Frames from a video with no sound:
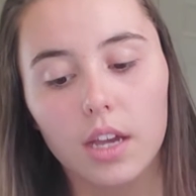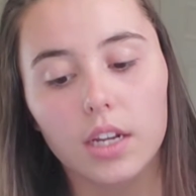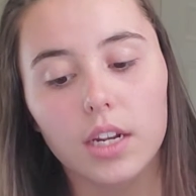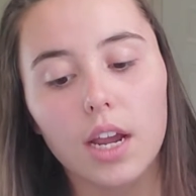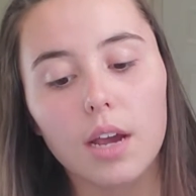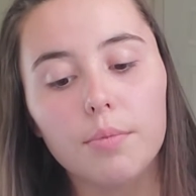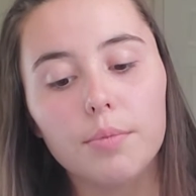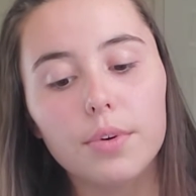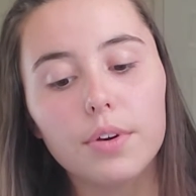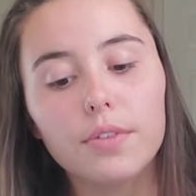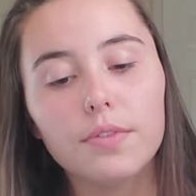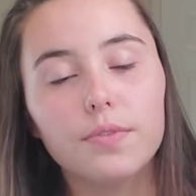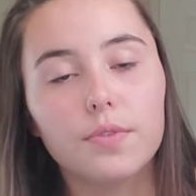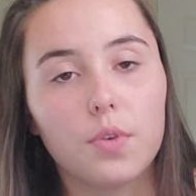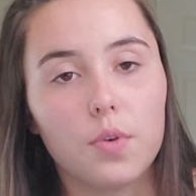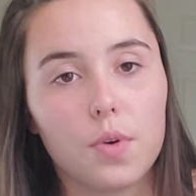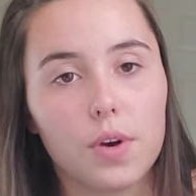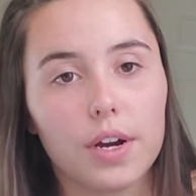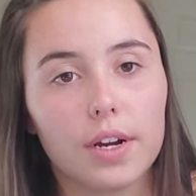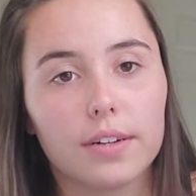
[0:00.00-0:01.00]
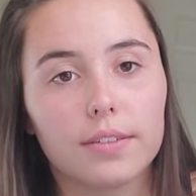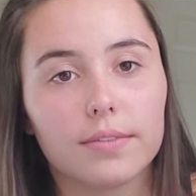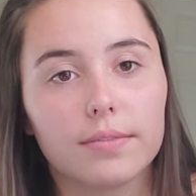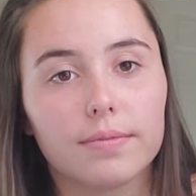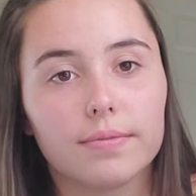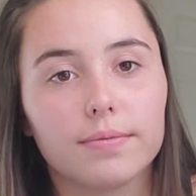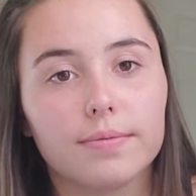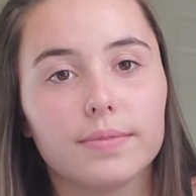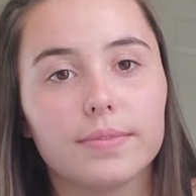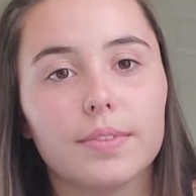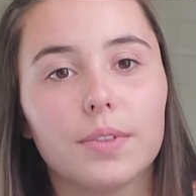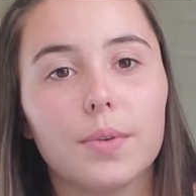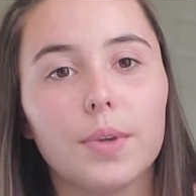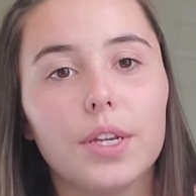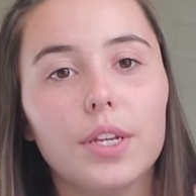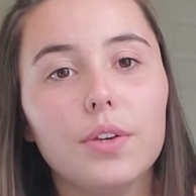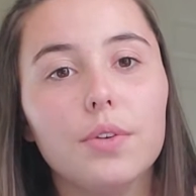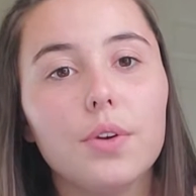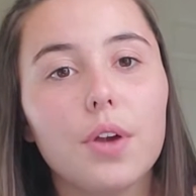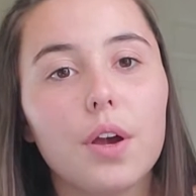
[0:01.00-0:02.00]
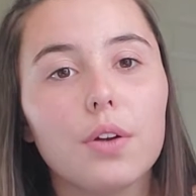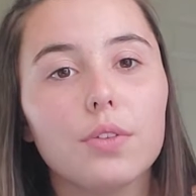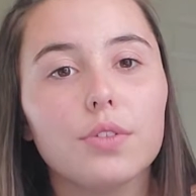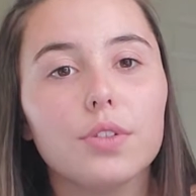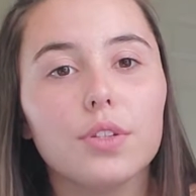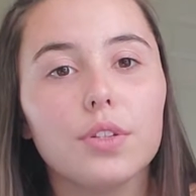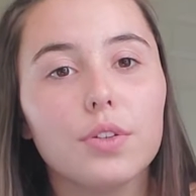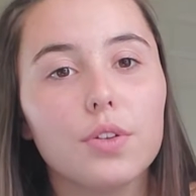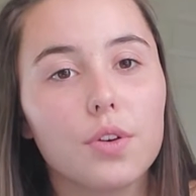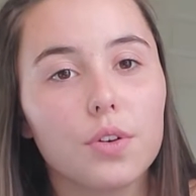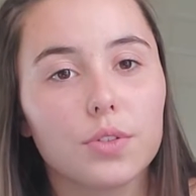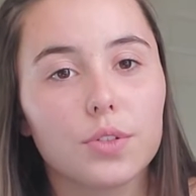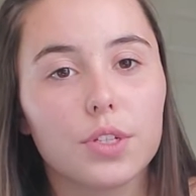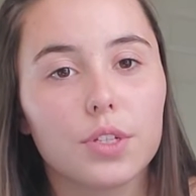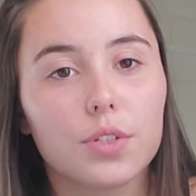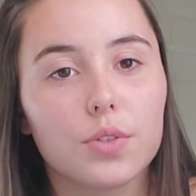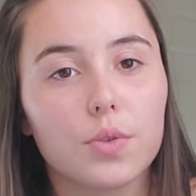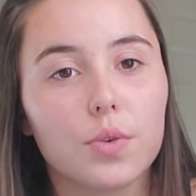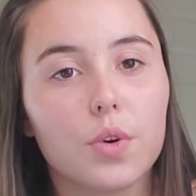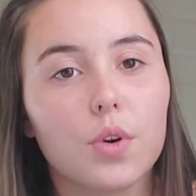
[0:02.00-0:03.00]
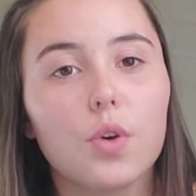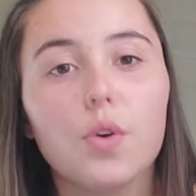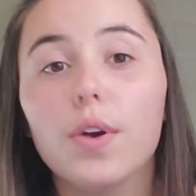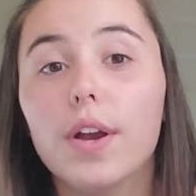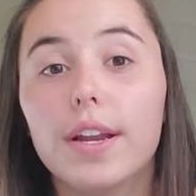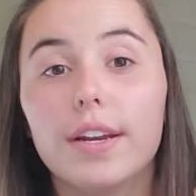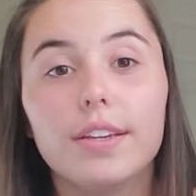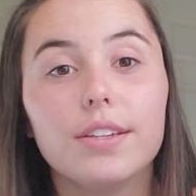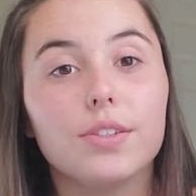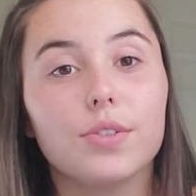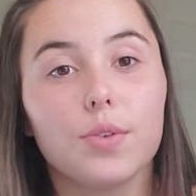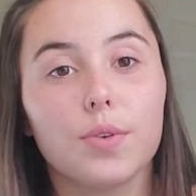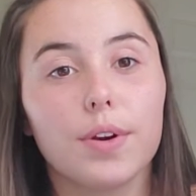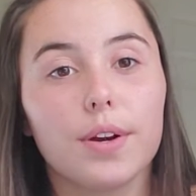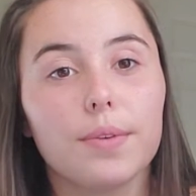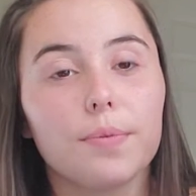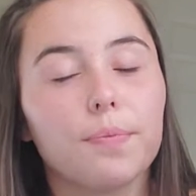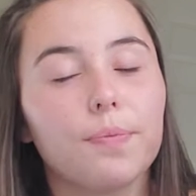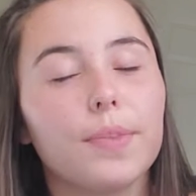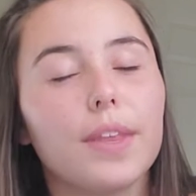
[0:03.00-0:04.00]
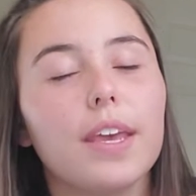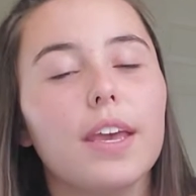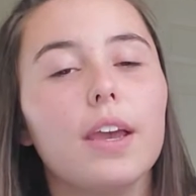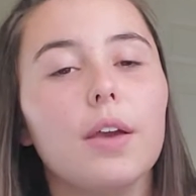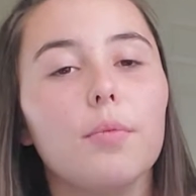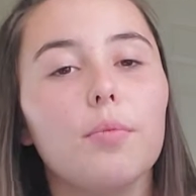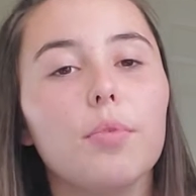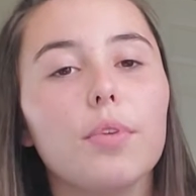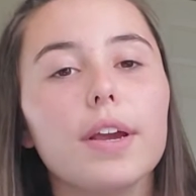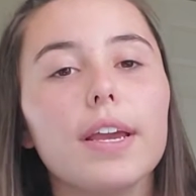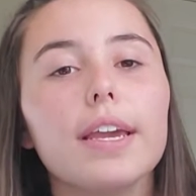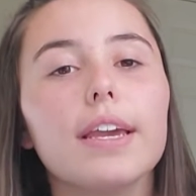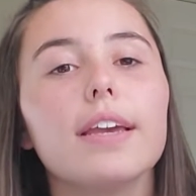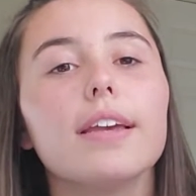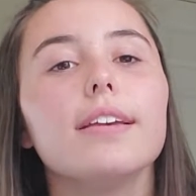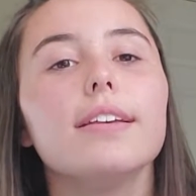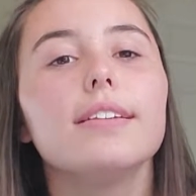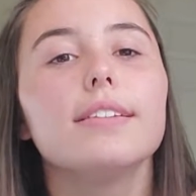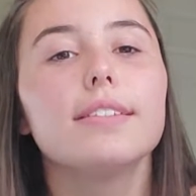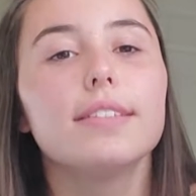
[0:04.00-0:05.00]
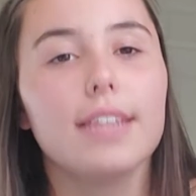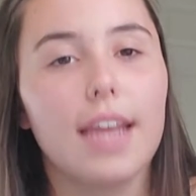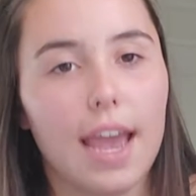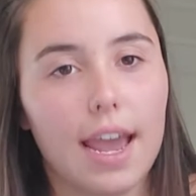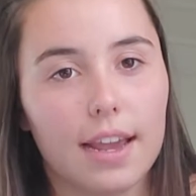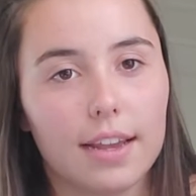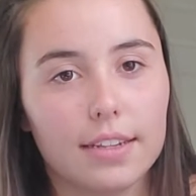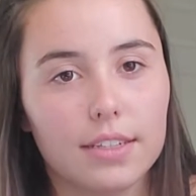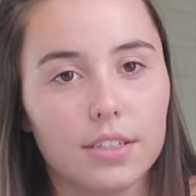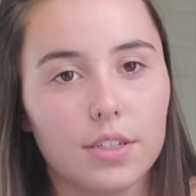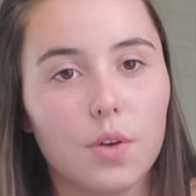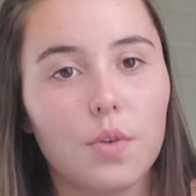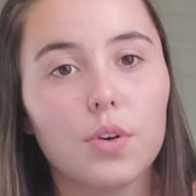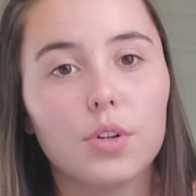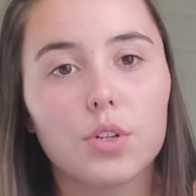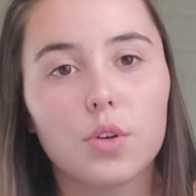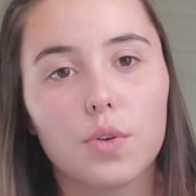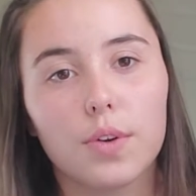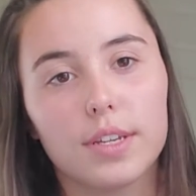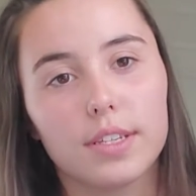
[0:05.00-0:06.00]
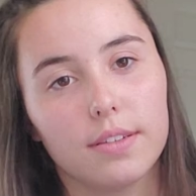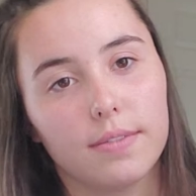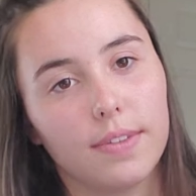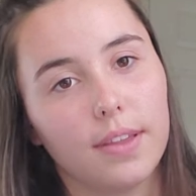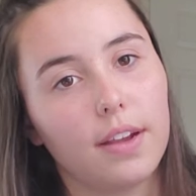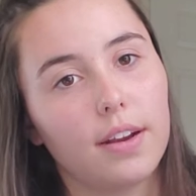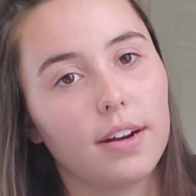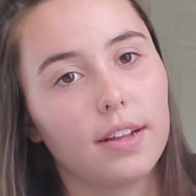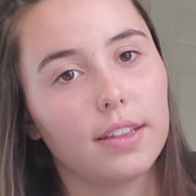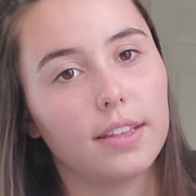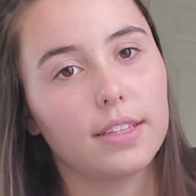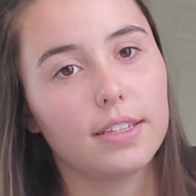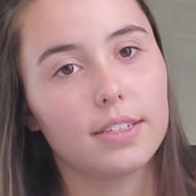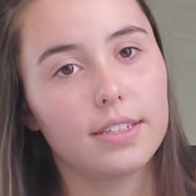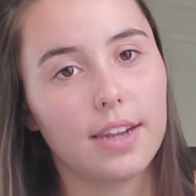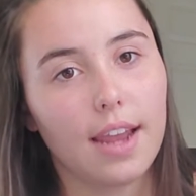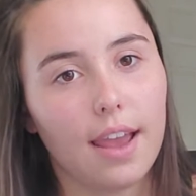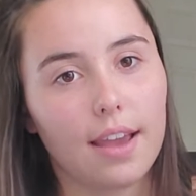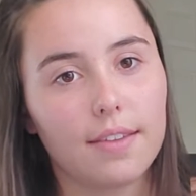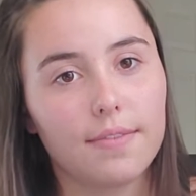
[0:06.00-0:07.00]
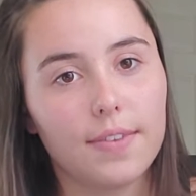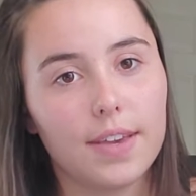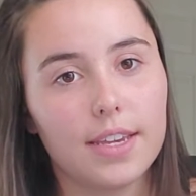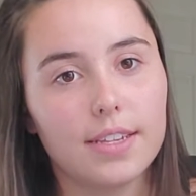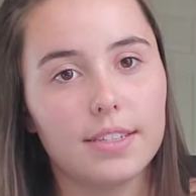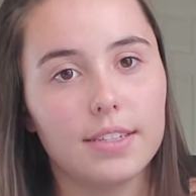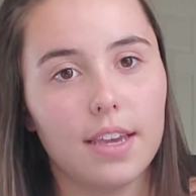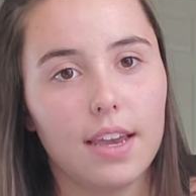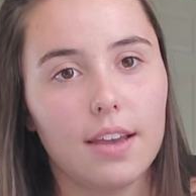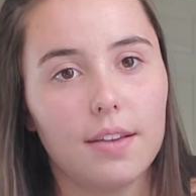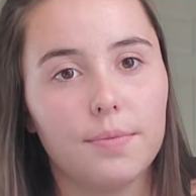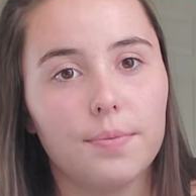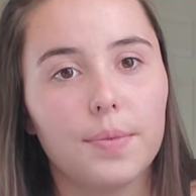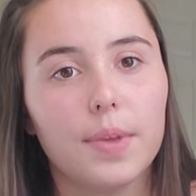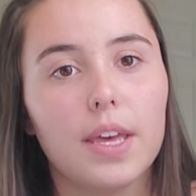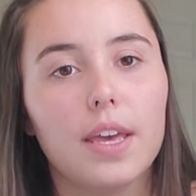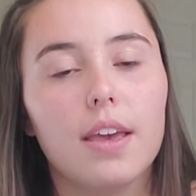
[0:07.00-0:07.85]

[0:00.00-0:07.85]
Number four, when you go to the grocery store or any store, bring snacks or toys if they aren't at the snack phase yet.